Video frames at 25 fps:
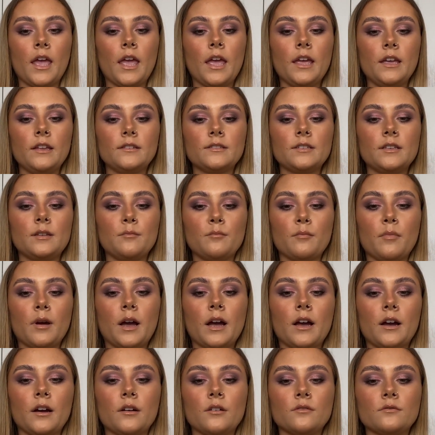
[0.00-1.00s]

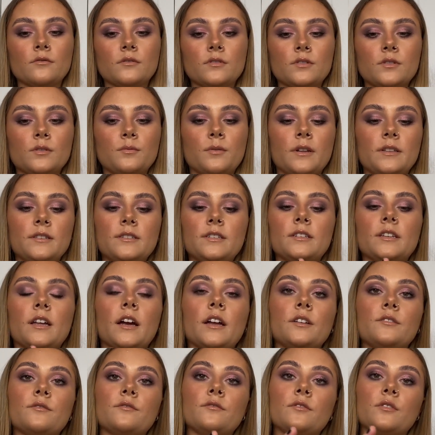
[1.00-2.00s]

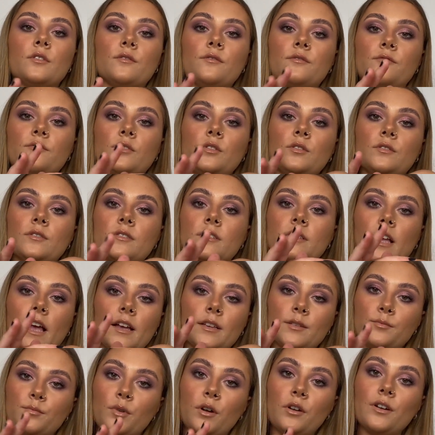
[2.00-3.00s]
£18.29 for the full
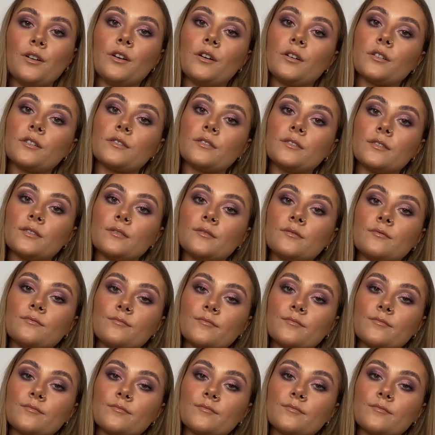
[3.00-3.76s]
size product.